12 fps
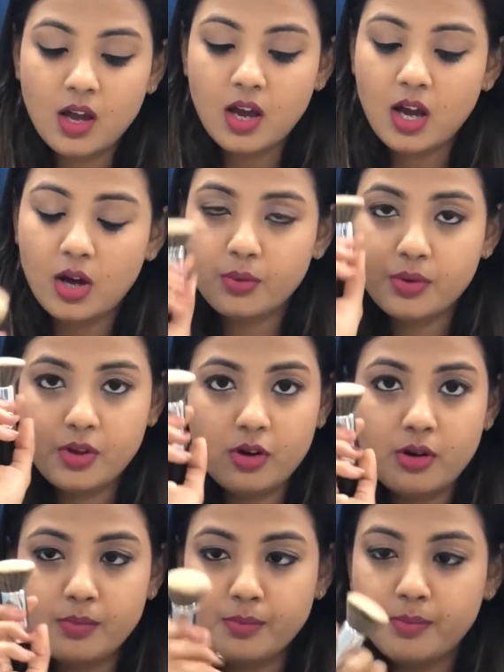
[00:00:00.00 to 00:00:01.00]
How
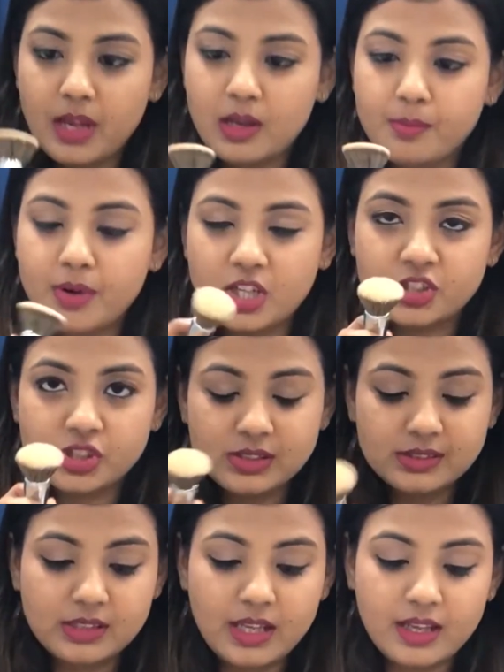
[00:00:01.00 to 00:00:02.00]
your makeup brush
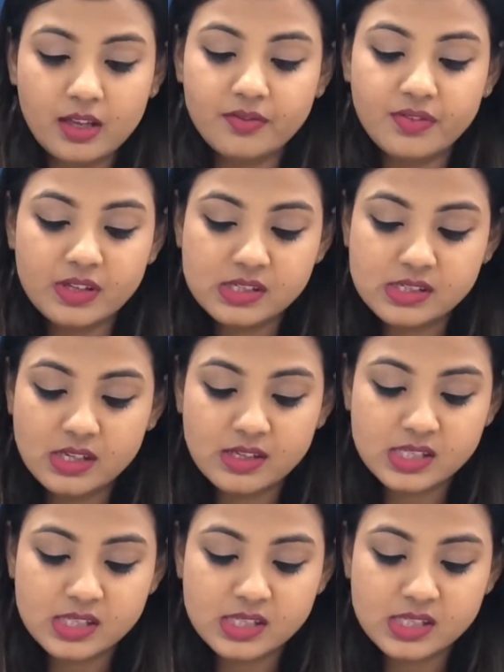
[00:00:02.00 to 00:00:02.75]
is. Like if it's a